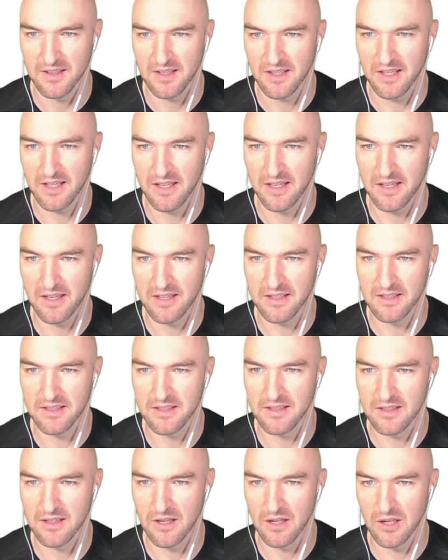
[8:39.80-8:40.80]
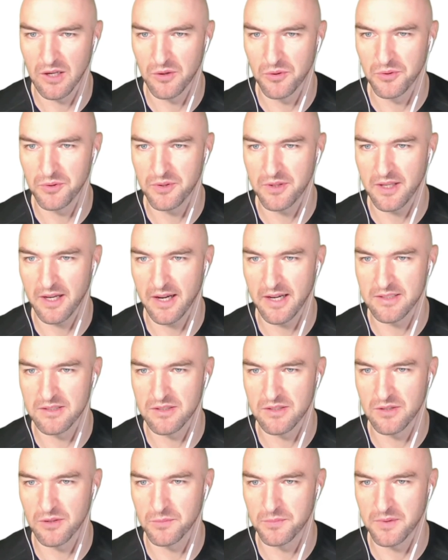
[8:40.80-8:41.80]
and load the
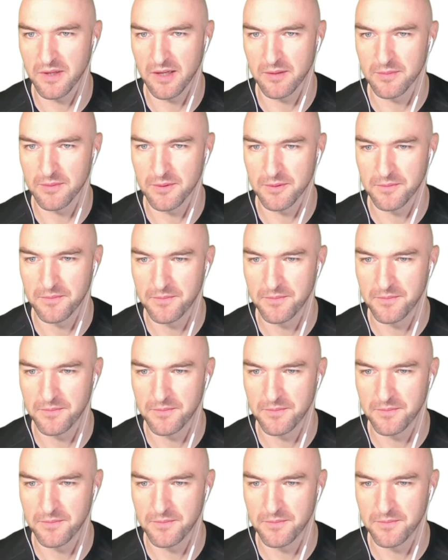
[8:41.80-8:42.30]
isotope table.